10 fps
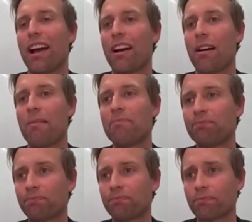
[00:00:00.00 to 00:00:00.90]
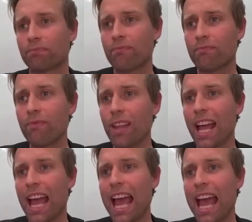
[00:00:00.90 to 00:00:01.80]

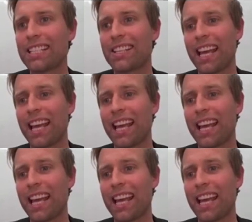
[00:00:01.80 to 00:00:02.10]
And